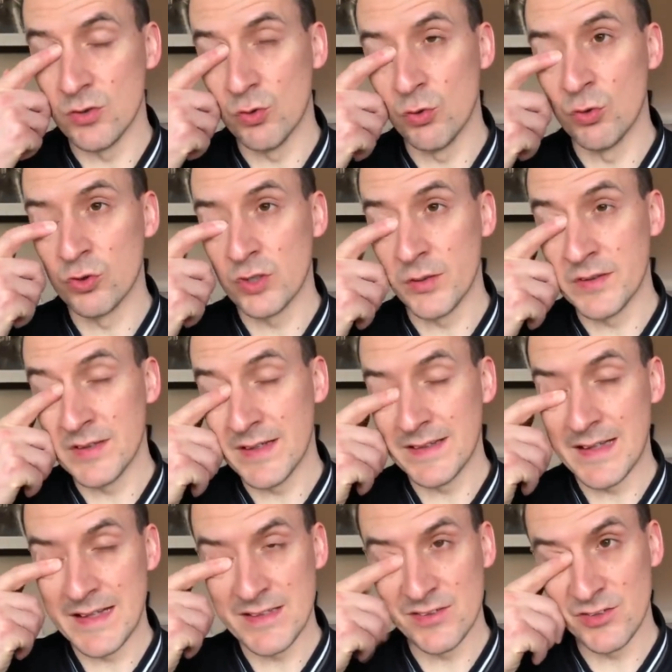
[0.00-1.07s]
Also, he's had
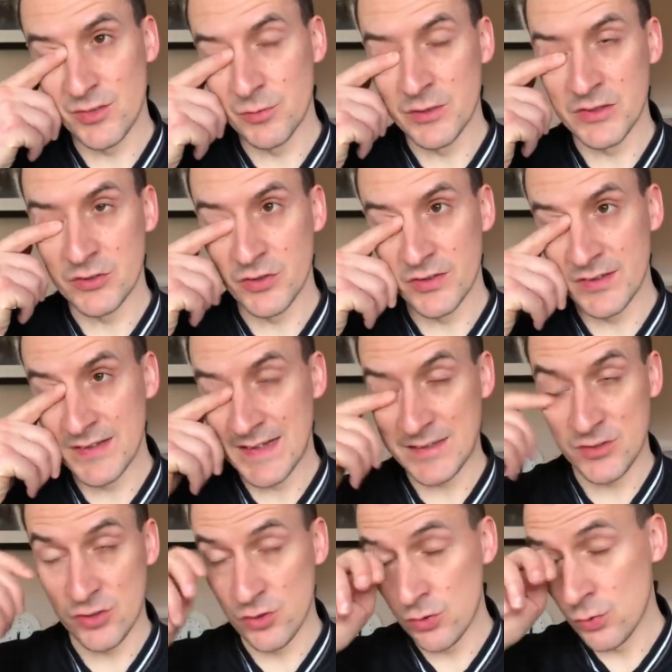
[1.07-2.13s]
that incident where he's got the
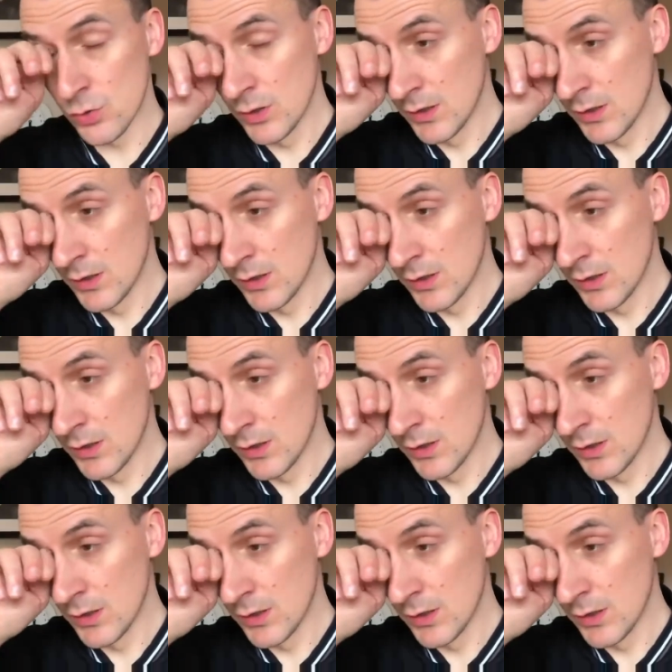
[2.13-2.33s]
tattoo,